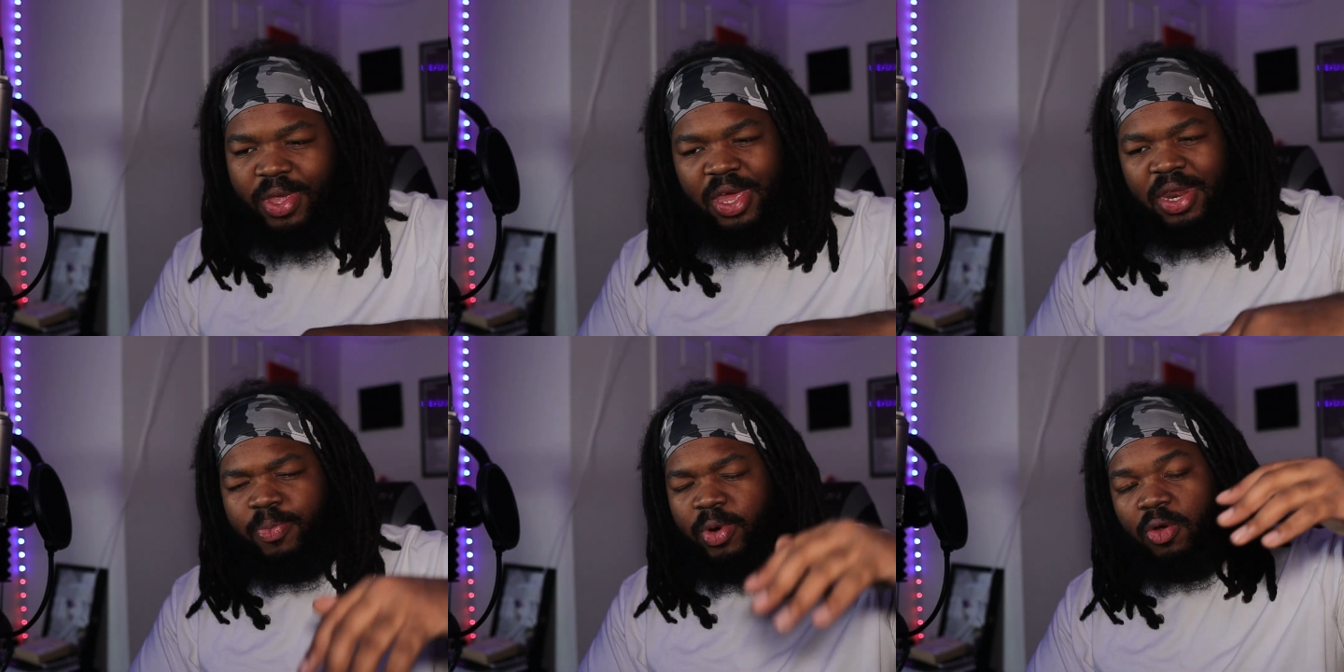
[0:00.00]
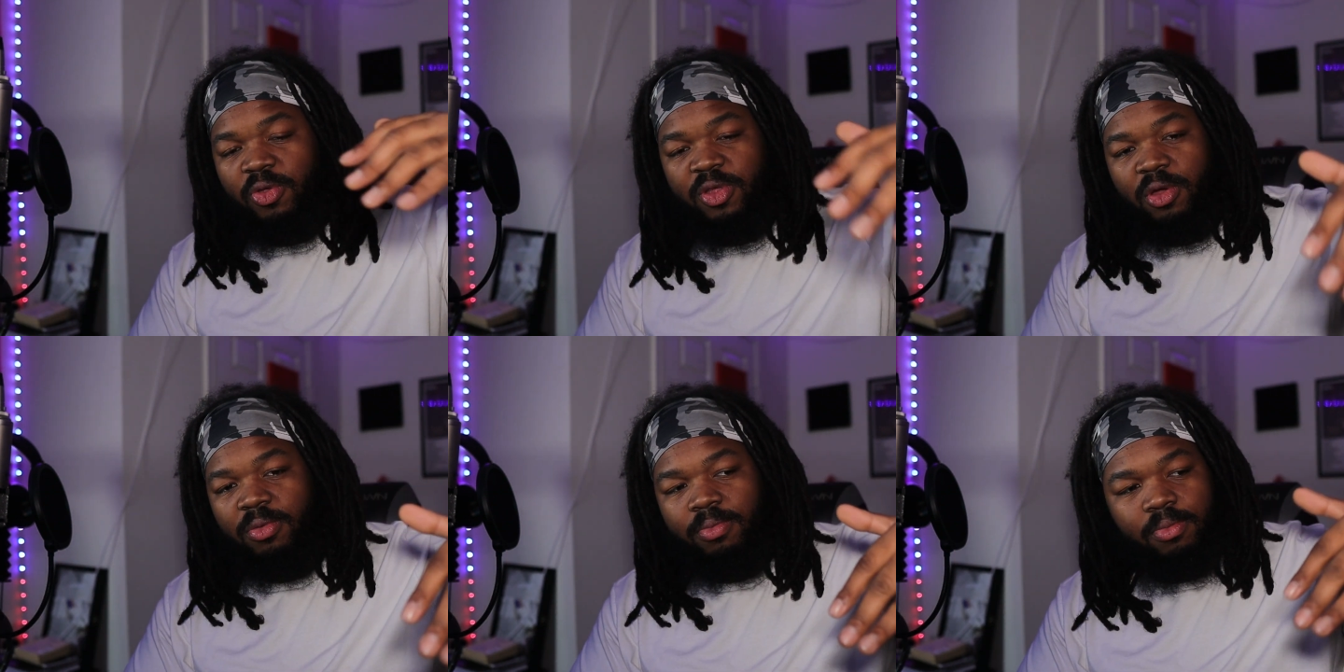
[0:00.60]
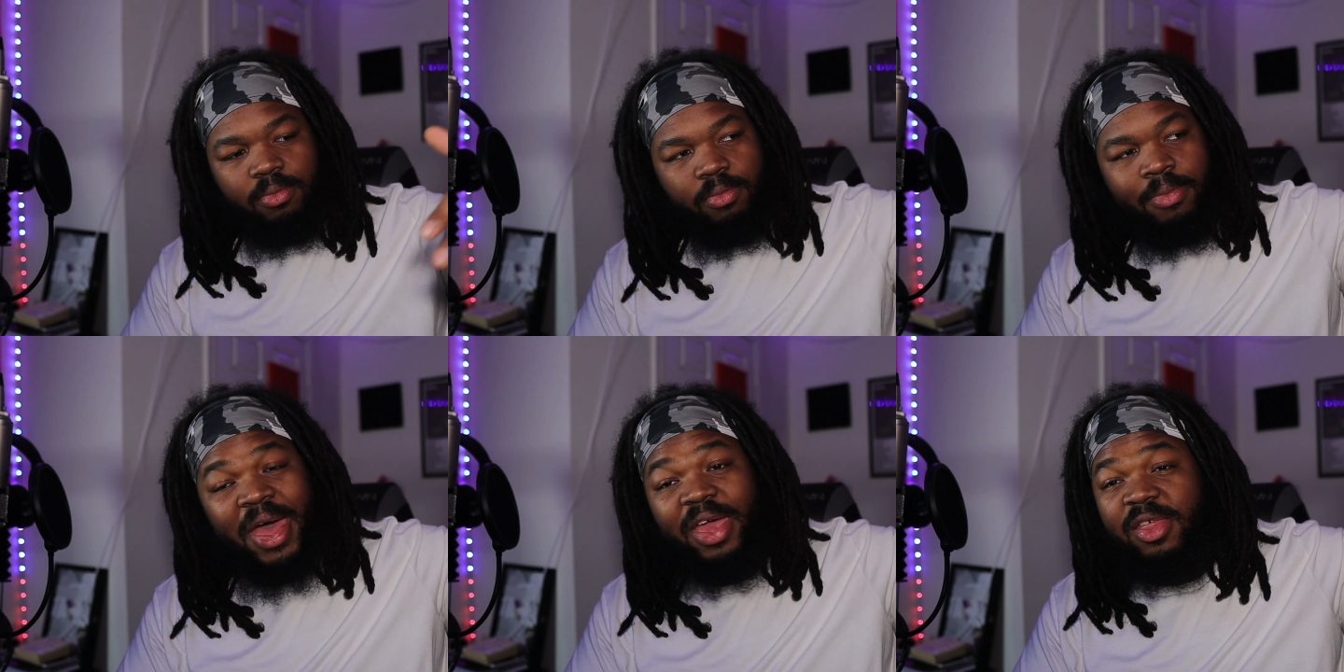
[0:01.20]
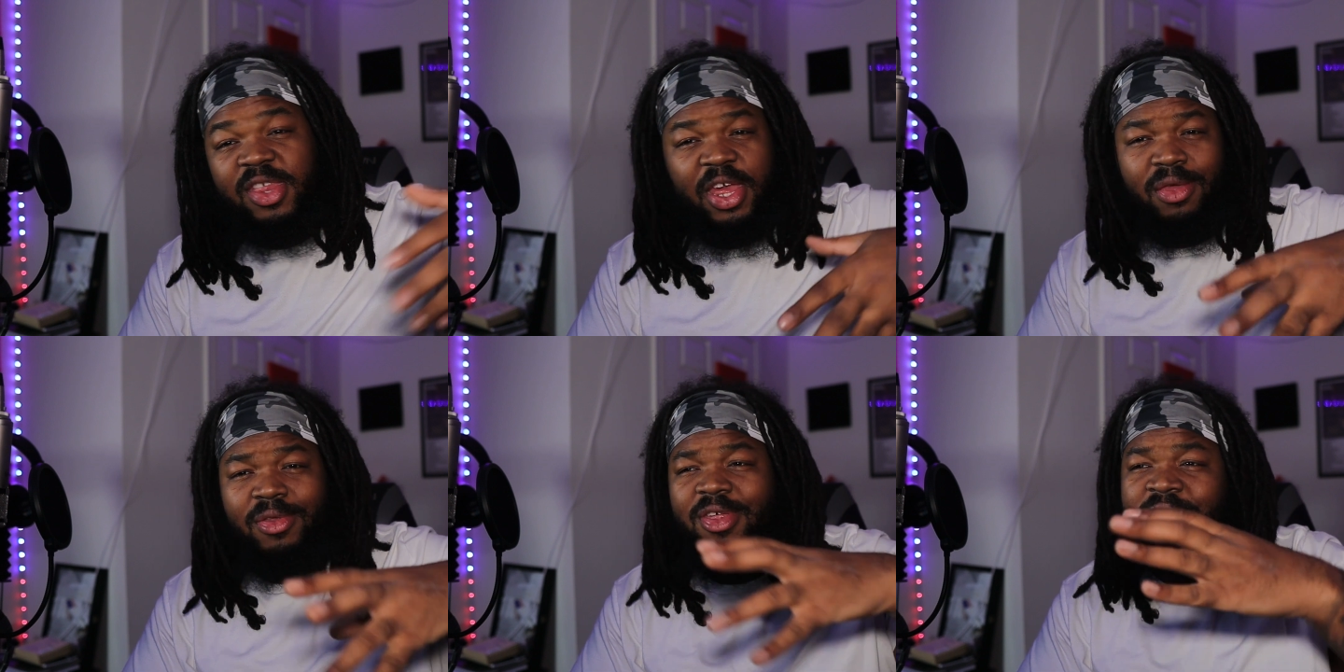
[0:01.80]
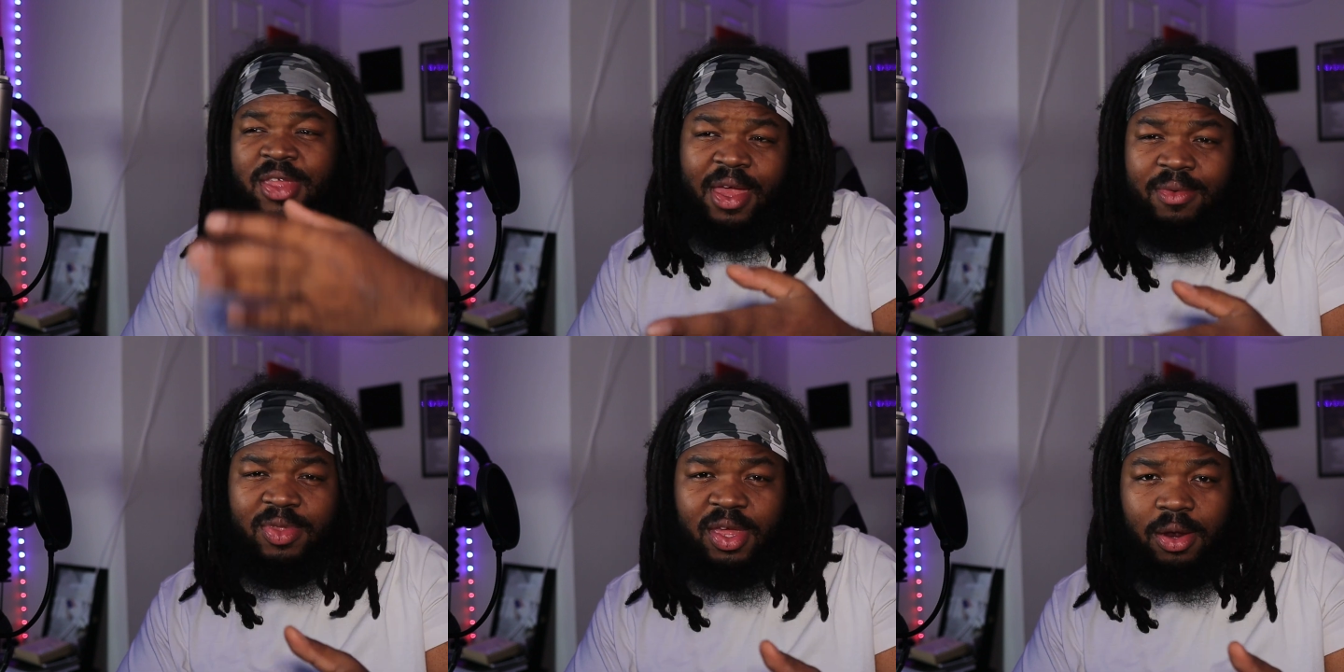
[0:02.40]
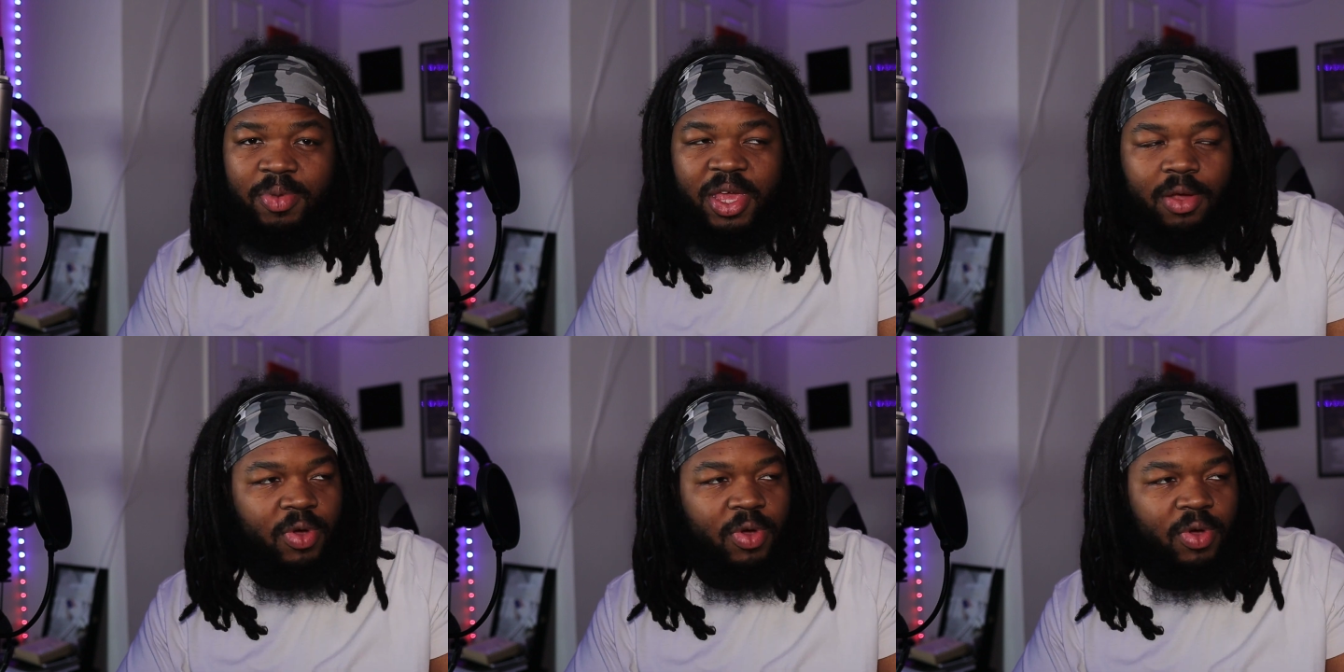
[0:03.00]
and the producer might send you the stems to the beat,